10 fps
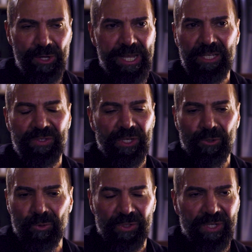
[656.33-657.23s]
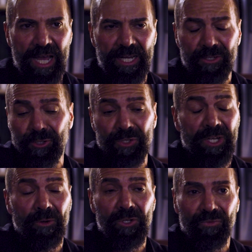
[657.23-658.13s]
You can't see who this guy is, you just
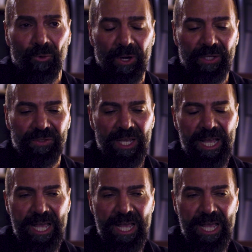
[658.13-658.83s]
hear his voice,